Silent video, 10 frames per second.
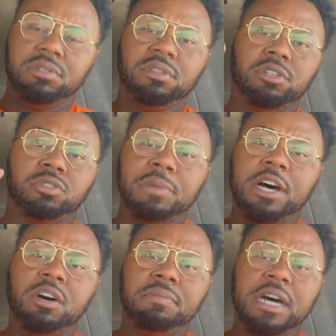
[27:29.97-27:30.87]
little
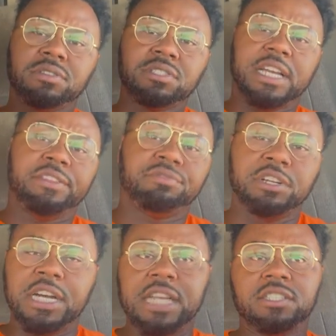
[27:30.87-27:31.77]
small bottles, like
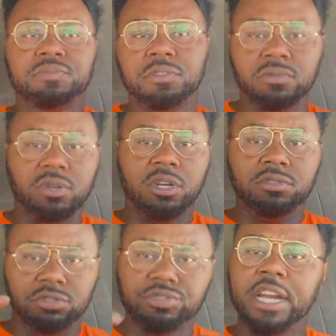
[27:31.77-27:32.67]
$3.
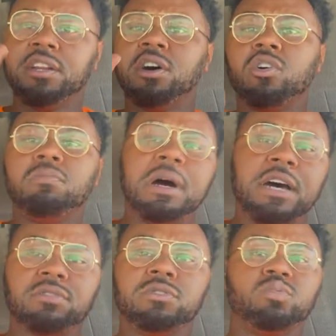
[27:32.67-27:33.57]
But you drink the whole
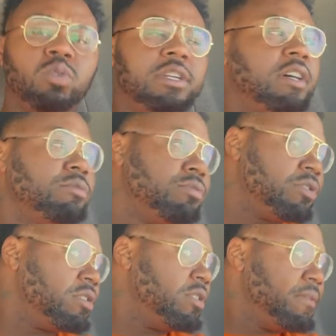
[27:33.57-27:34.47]
bottle. It's one
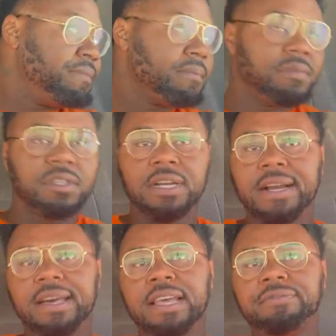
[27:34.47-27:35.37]
dose. I
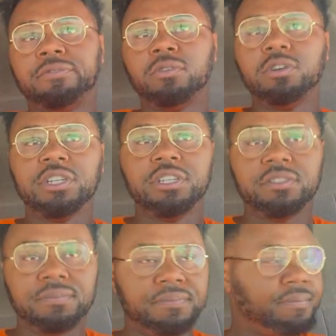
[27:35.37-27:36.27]
got like 4 of
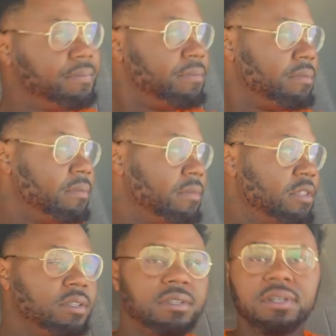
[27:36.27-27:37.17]
them.
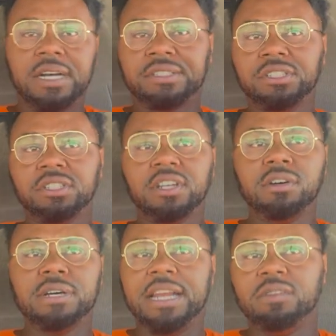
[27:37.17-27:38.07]
Took
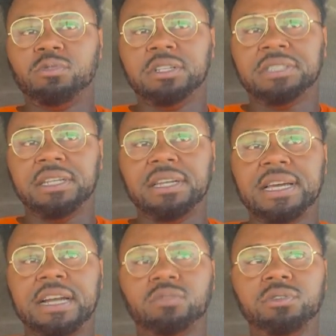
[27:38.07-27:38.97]
those. I didn't want to take the
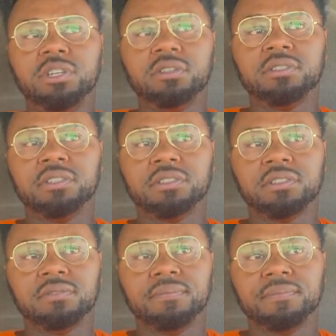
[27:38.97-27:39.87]
NyQuil
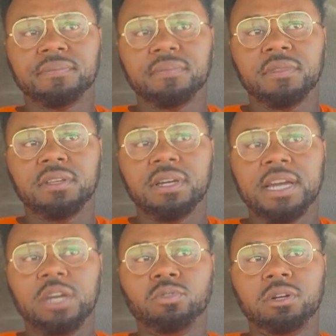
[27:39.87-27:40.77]
because
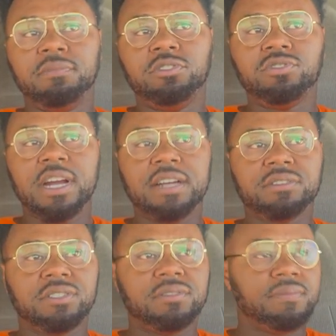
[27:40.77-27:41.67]
I didn't want to be
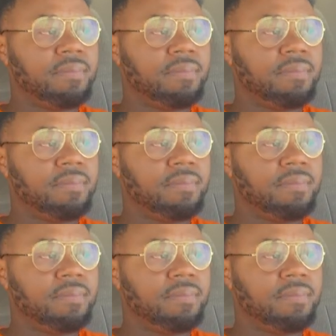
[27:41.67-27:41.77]
drowsy.